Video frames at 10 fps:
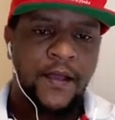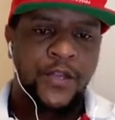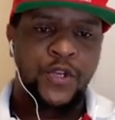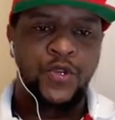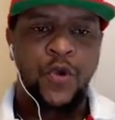
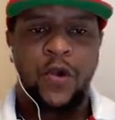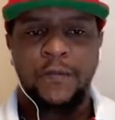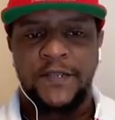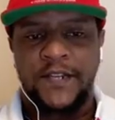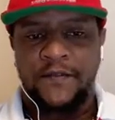You do
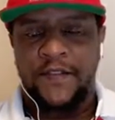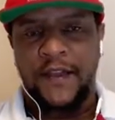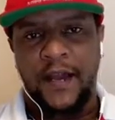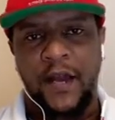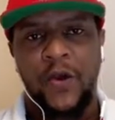almost
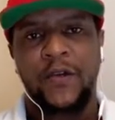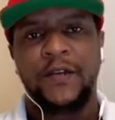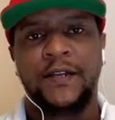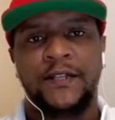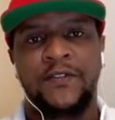everything
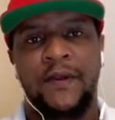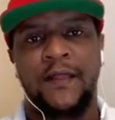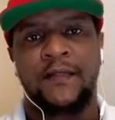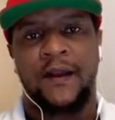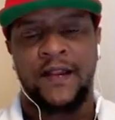alone to
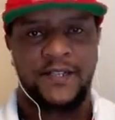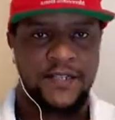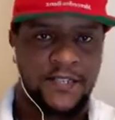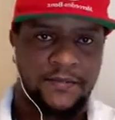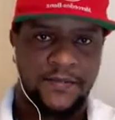run the
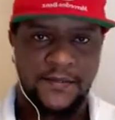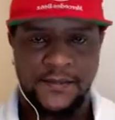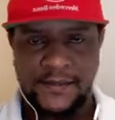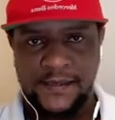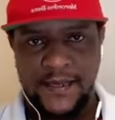relationship.
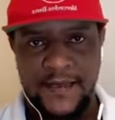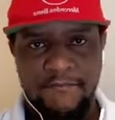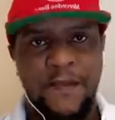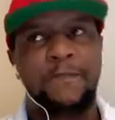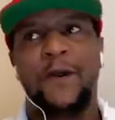
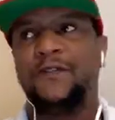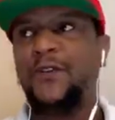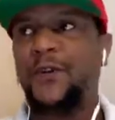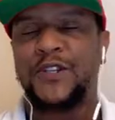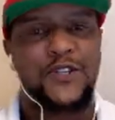People have
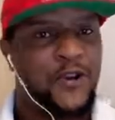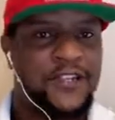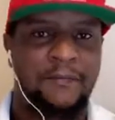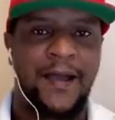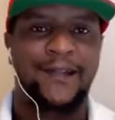always
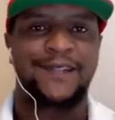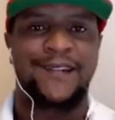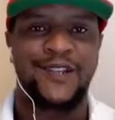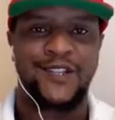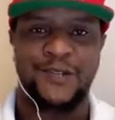talked about
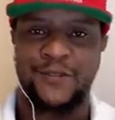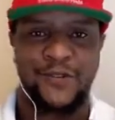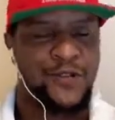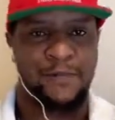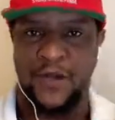relationship is
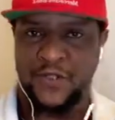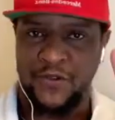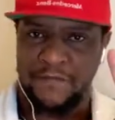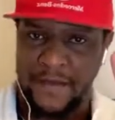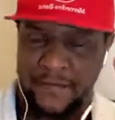all about
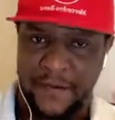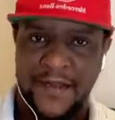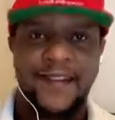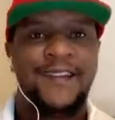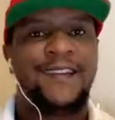two people.
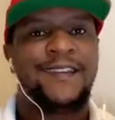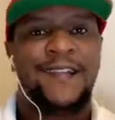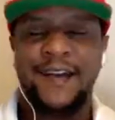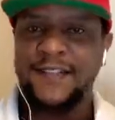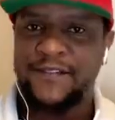
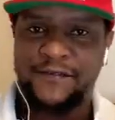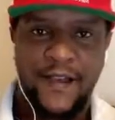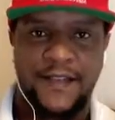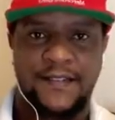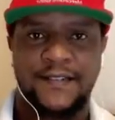That is a
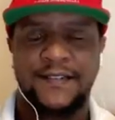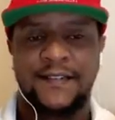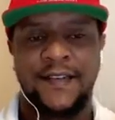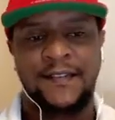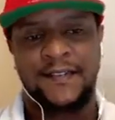fact.
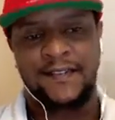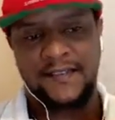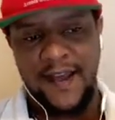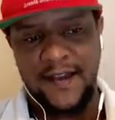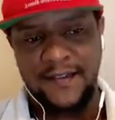It's a
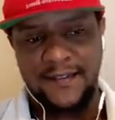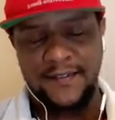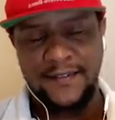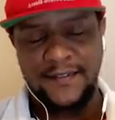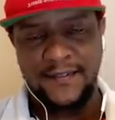son
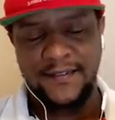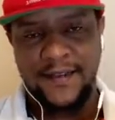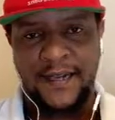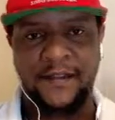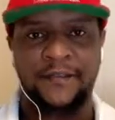
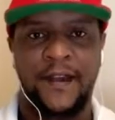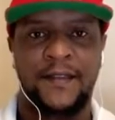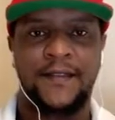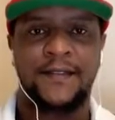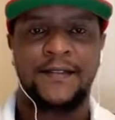and a
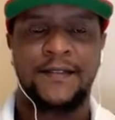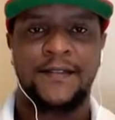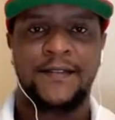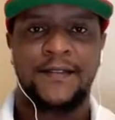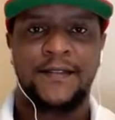father.
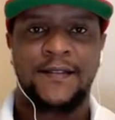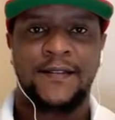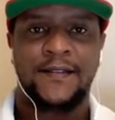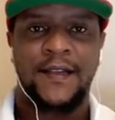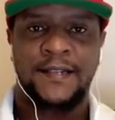
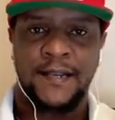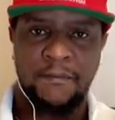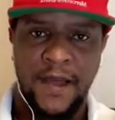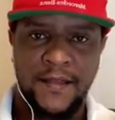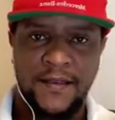It's a
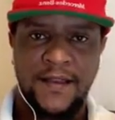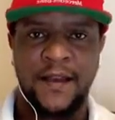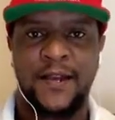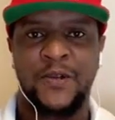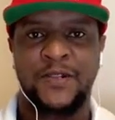mother
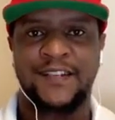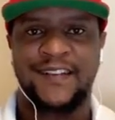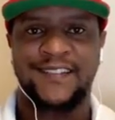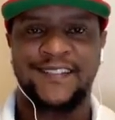and a daughter.